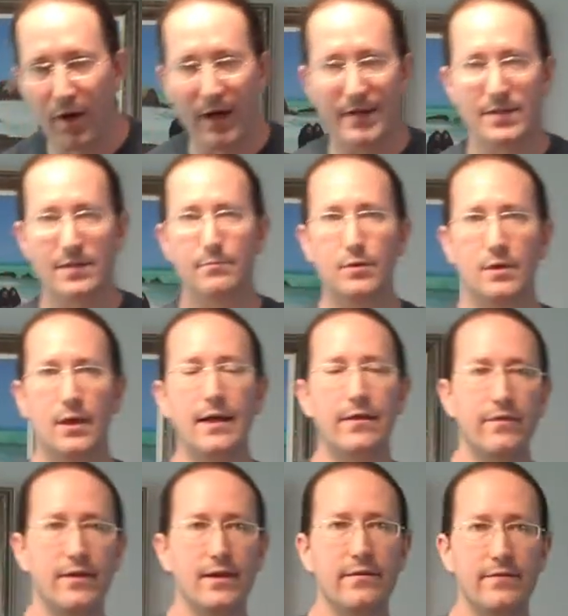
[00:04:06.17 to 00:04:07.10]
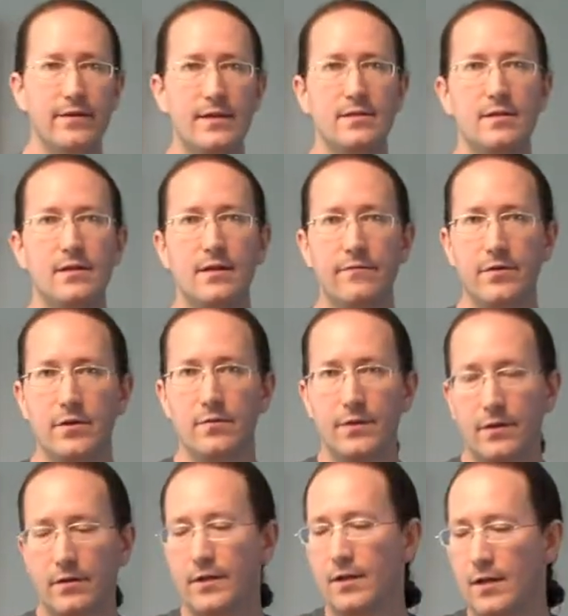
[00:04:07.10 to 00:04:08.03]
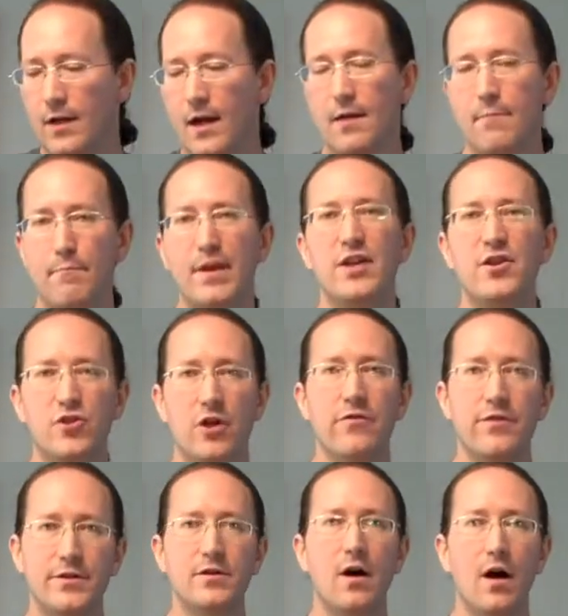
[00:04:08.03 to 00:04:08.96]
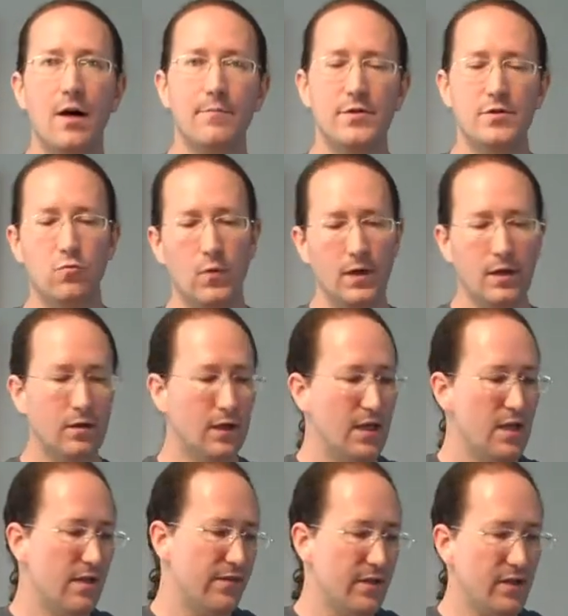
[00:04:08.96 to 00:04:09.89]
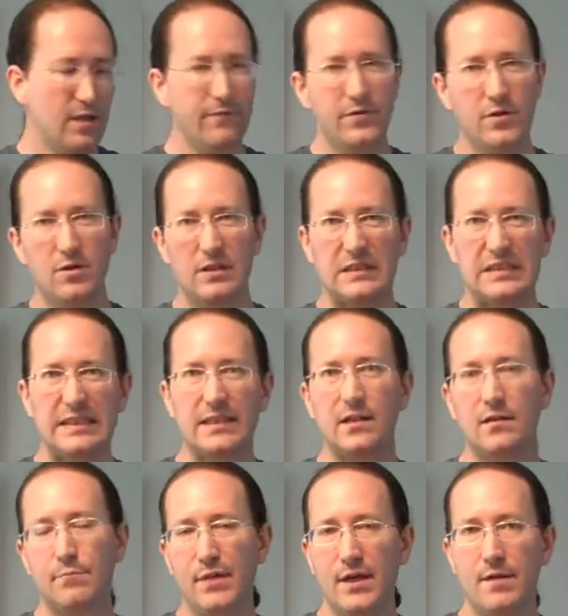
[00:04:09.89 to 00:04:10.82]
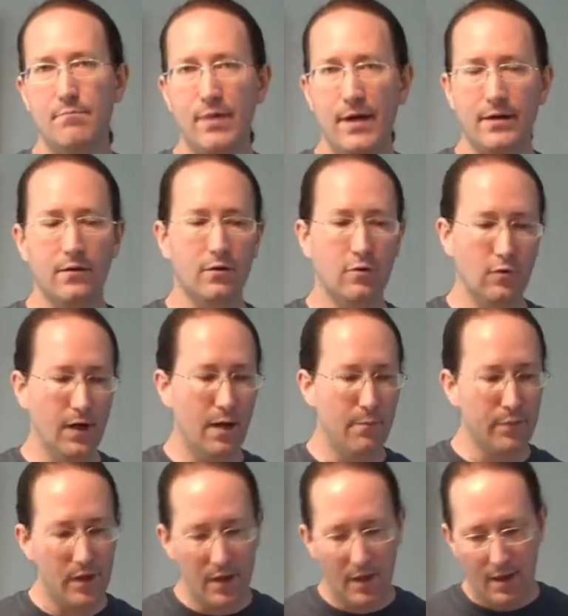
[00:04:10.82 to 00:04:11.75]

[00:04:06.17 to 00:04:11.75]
possible, I think these give you, you can kind of pinch on the top as well. They give you a little bit better grip.